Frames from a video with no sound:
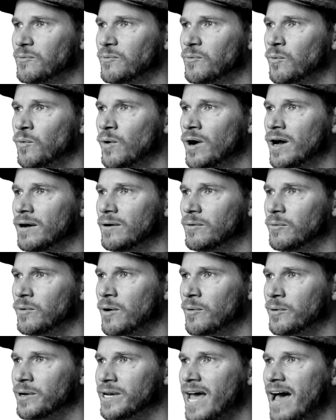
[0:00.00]
What
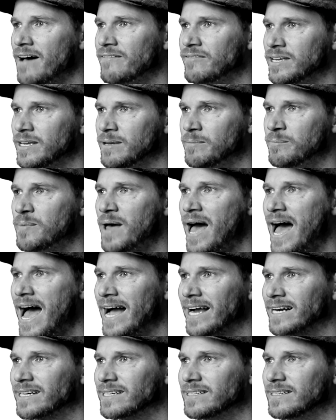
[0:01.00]
would have
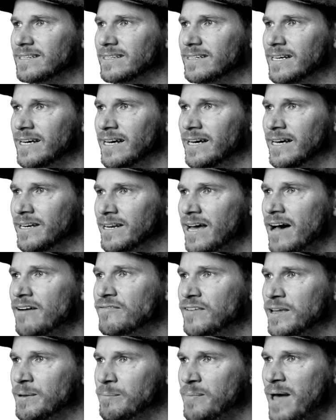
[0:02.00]

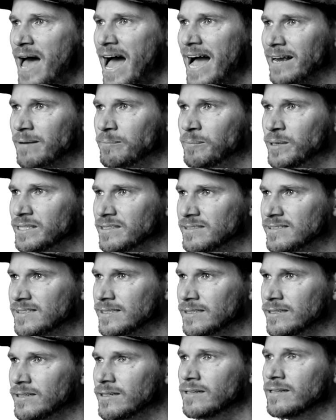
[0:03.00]
enough impact, but
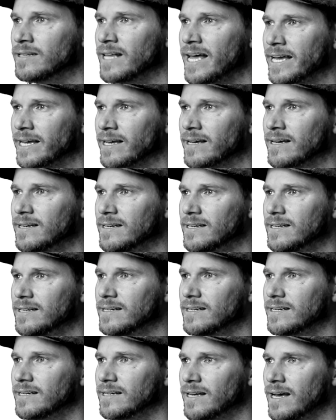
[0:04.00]
still
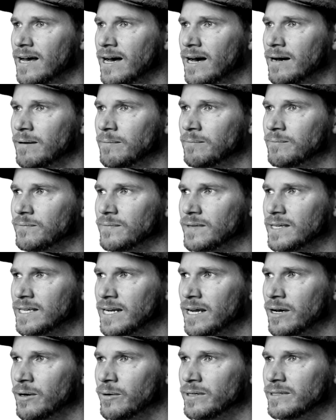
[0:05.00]

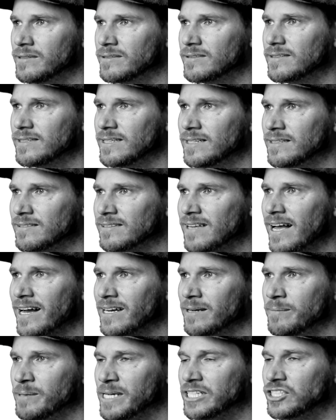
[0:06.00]
is not
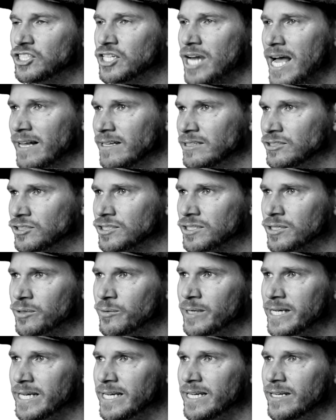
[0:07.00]
going to be a challenge to
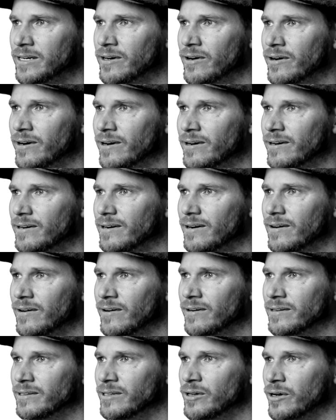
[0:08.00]
read
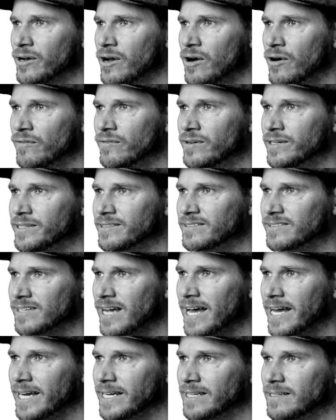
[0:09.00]
or look over
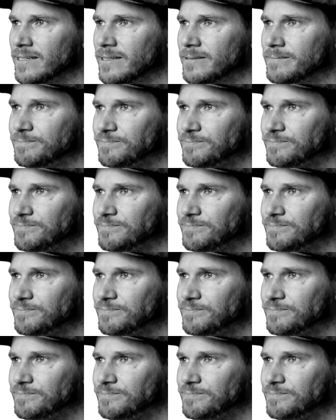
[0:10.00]
designed.